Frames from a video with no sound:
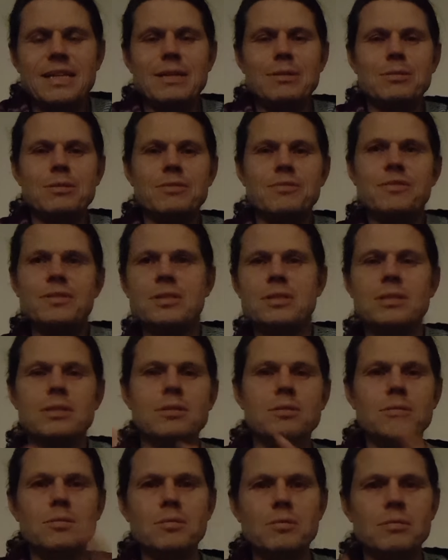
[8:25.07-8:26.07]
our
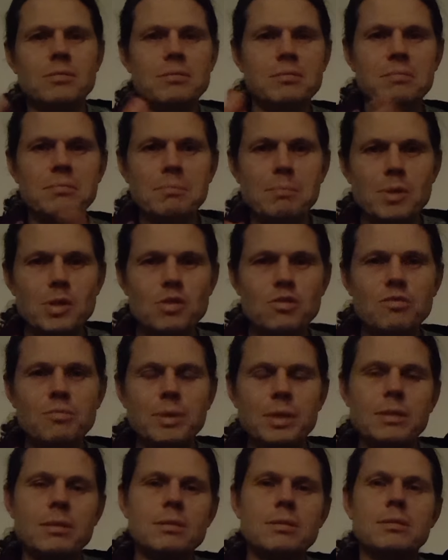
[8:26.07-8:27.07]
physical
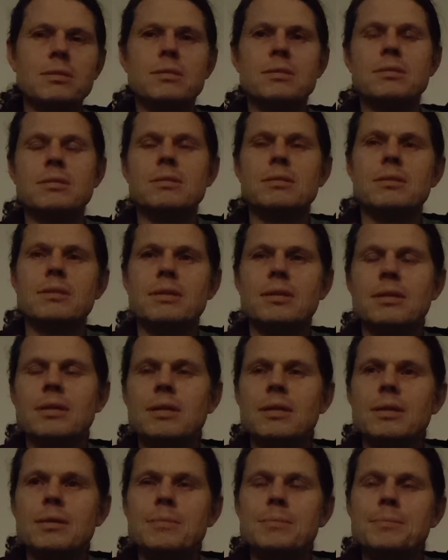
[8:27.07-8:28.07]
movements
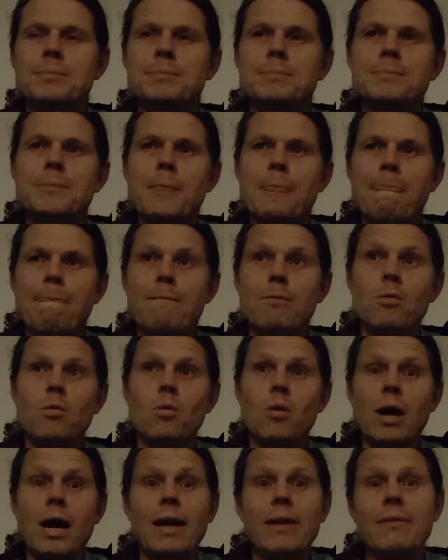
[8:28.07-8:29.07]
um,
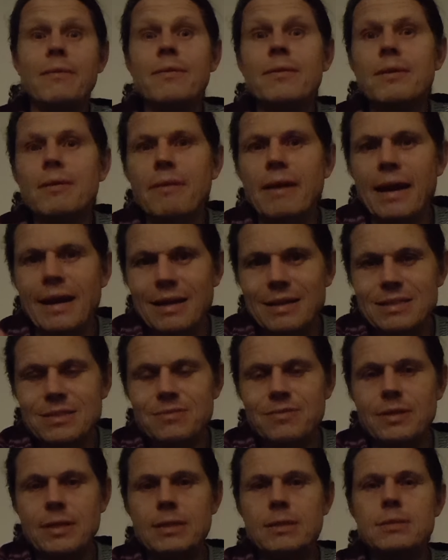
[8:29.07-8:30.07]
or
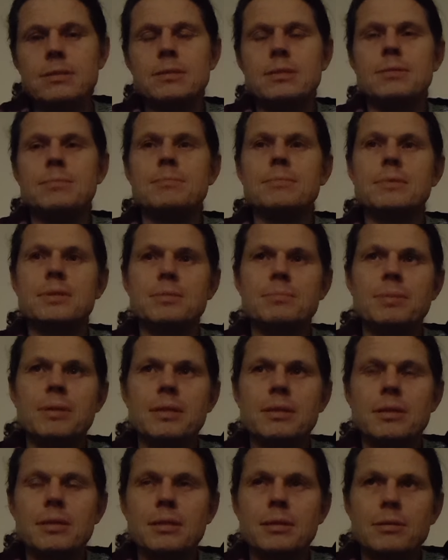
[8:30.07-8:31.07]
underactivates them
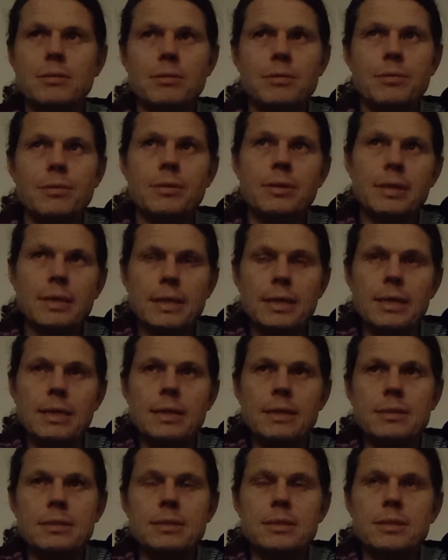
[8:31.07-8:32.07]
depending on
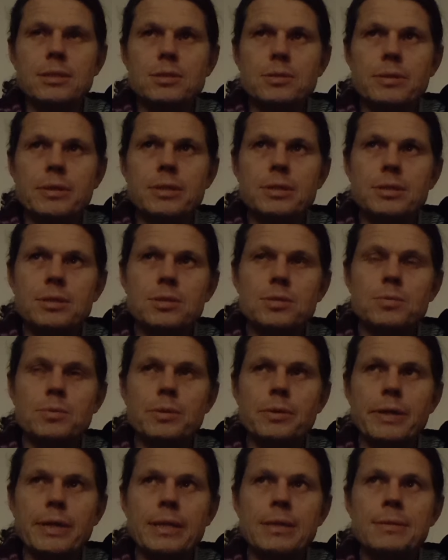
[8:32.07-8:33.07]
the situations
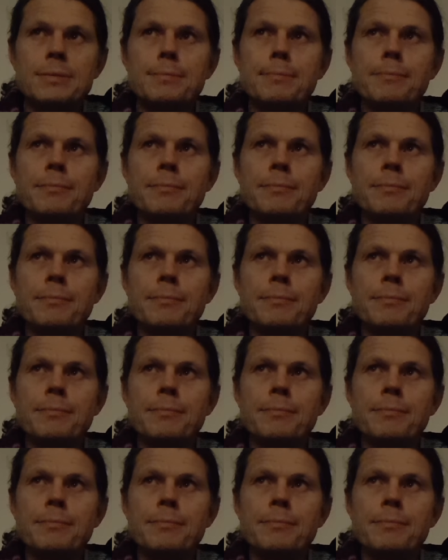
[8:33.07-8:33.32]
we're in